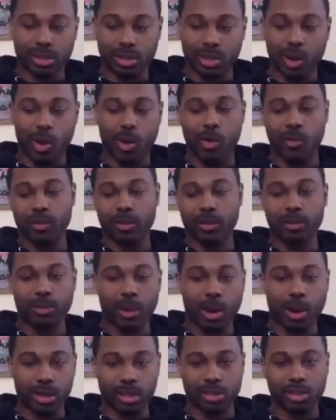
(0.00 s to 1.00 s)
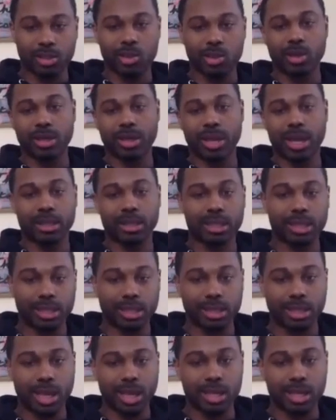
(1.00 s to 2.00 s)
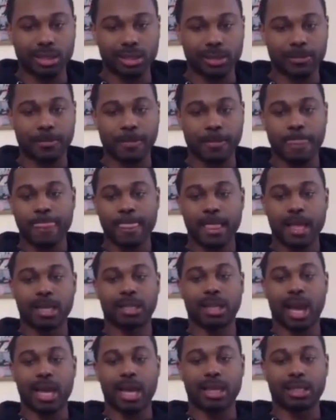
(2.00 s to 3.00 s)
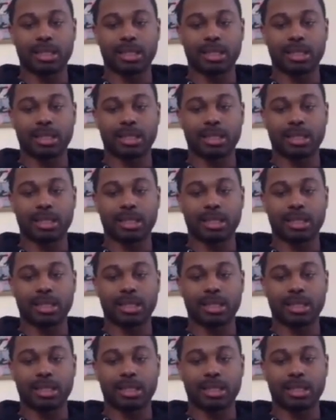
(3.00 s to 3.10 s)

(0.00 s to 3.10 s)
Chris Colvin, Marcus Jordan, Anthony Johnson. Like